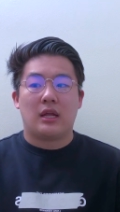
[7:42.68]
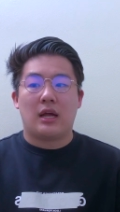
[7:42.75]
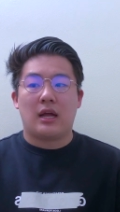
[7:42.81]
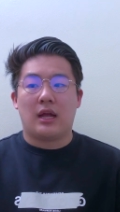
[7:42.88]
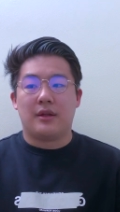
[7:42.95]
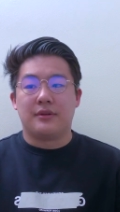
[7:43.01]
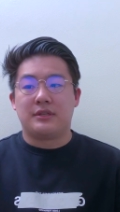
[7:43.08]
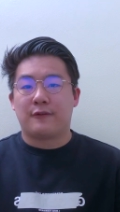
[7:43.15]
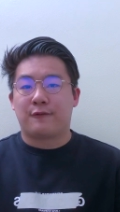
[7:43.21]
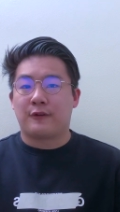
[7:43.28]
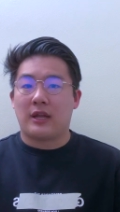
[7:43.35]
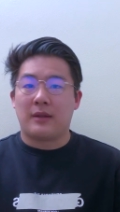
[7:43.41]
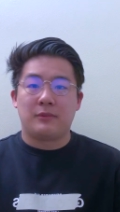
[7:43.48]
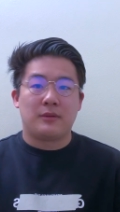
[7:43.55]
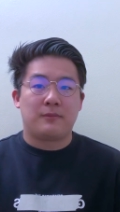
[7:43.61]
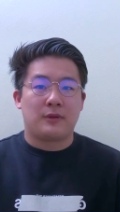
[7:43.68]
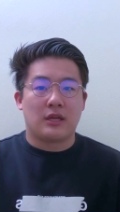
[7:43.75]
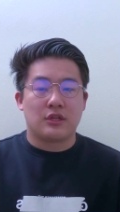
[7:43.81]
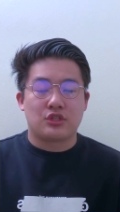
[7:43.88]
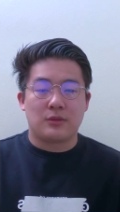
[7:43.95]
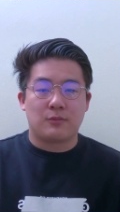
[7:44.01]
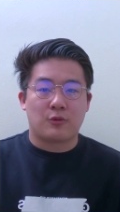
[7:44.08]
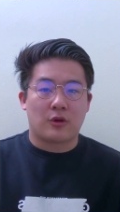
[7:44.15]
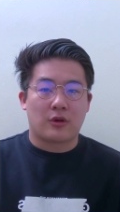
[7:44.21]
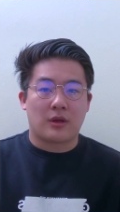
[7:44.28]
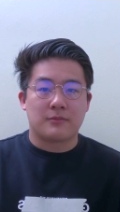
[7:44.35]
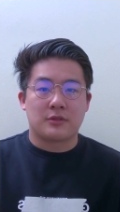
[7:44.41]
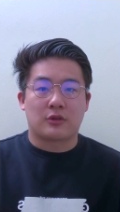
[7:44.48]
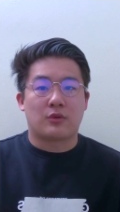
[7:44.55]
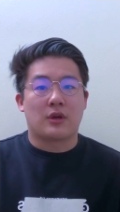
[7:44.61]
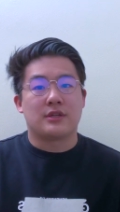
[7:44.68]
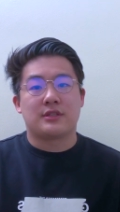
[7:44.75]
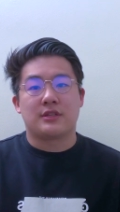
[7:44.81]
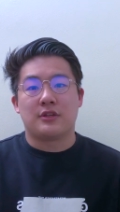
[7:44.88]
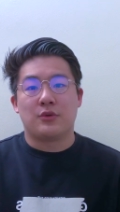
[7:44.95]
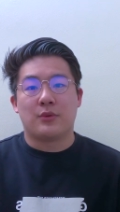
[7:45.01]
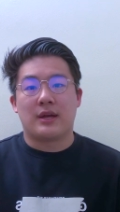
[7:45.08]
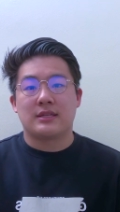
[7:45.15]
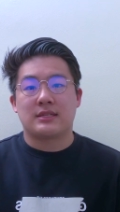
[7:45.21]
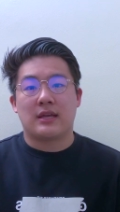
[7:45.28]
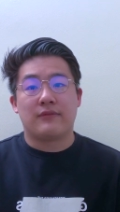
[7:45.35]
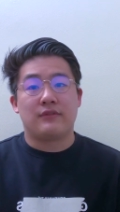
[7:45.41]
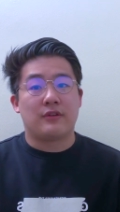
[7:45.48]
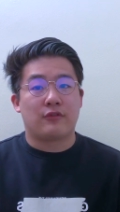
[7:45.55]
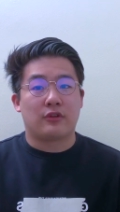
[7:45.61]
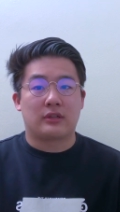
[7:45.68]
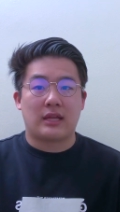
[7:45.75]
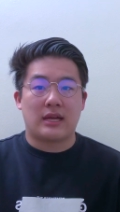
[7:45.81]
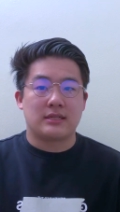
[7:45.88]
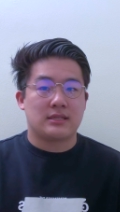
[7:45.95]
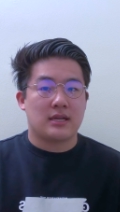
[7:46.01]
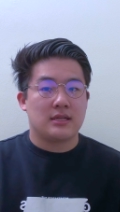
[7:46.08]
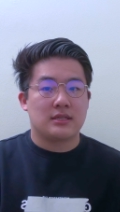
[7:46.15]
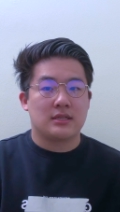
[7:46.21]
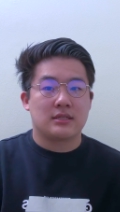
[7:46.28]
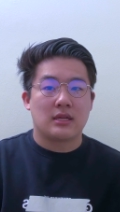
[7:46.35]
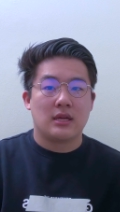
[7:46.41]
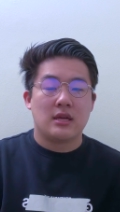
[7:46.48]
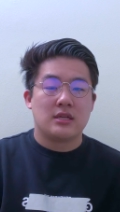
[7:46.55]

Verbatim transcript: uh, different MD PhD programs across the US have different class sizes.